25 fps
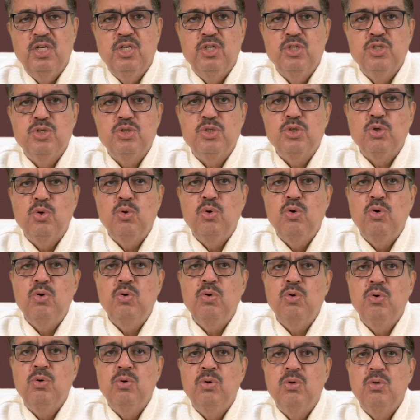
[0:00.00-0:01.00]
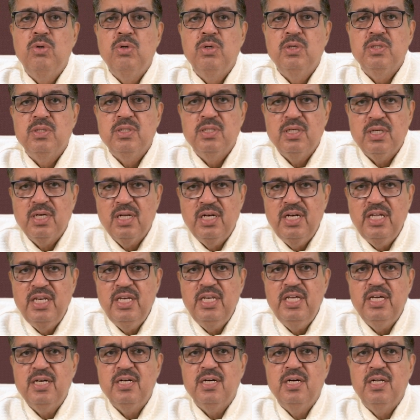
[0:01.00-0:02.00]
So, the
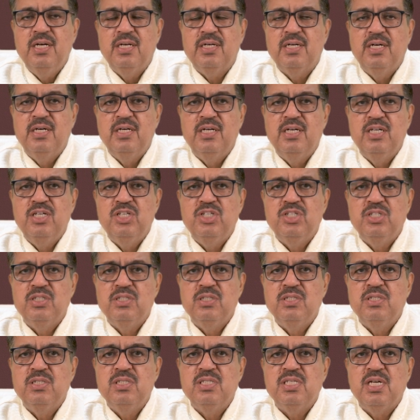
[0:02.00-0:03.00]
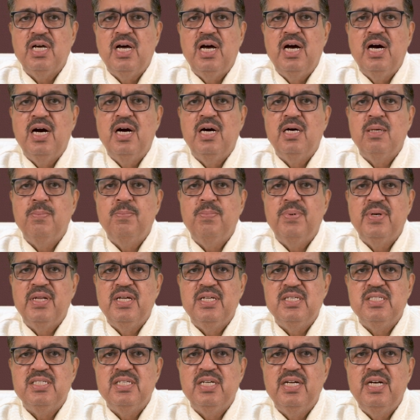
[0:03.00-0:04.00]
clinical conditions are
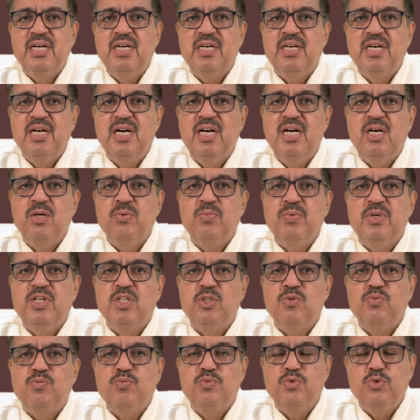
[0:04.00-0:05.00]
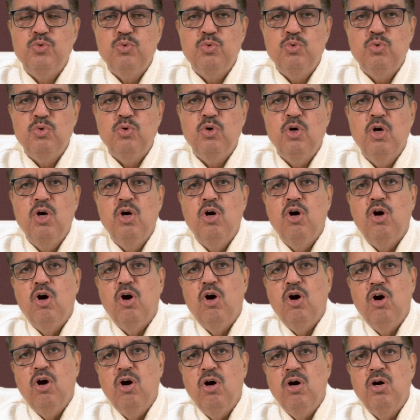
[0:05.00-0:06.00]
presented with few
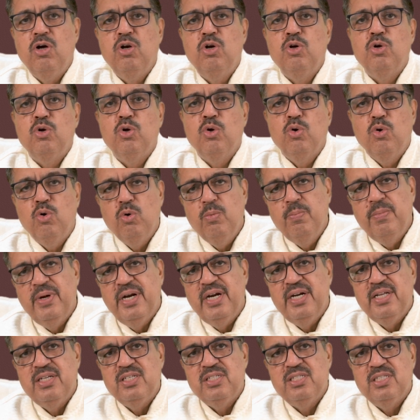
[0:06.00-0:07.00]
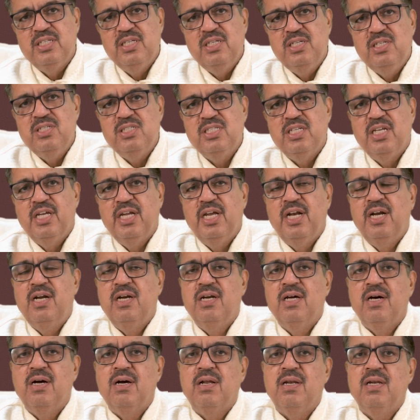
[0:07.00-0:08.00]
or no medicines in
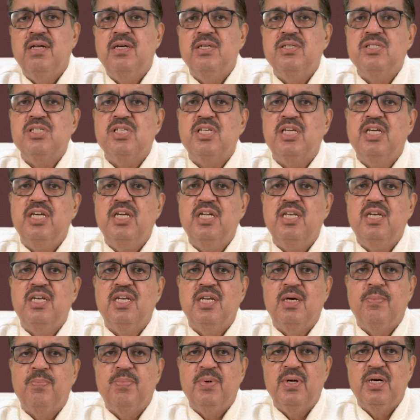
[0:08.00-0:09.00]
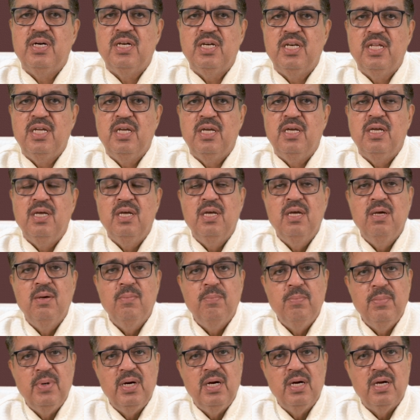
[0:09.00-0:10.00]
Douglas skin repertory
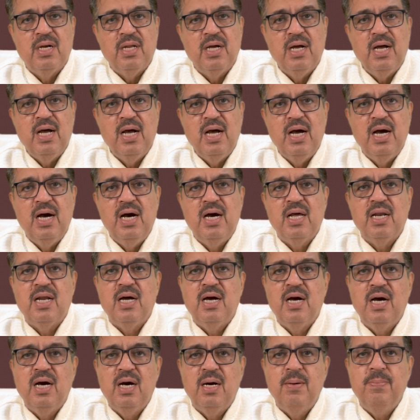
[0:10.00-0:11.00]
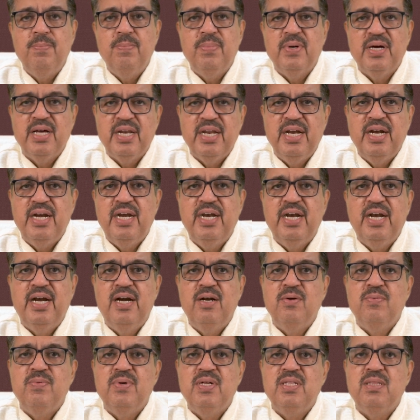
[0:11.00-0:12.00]
but are
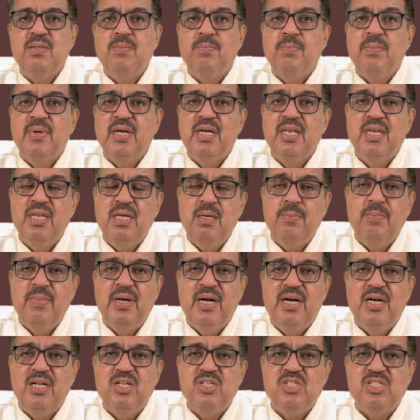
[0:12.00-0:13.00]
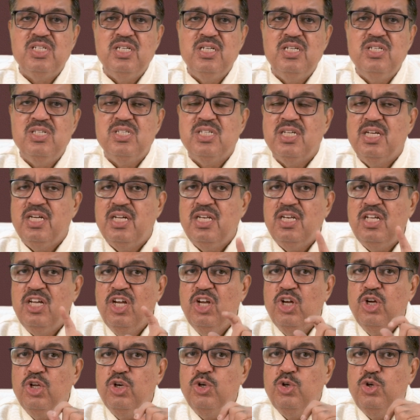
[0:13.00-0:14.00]
upgraded with many medicines
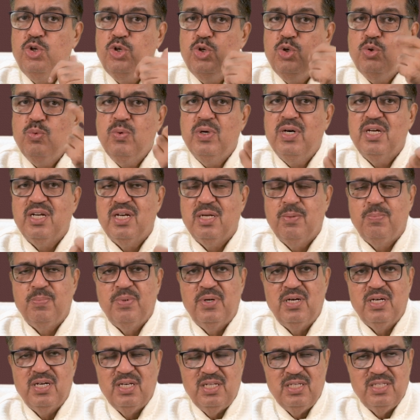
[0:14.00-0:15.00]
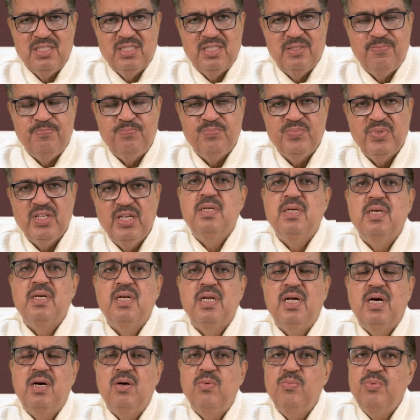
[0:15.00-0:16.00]
in newer repertories.
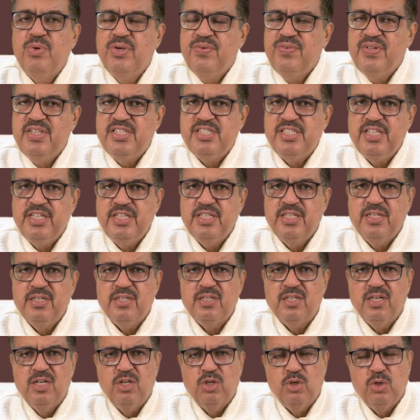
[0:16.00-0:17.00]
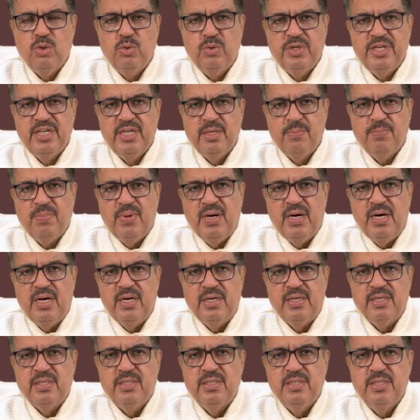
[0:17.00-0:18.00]
Now we will see the concluding part.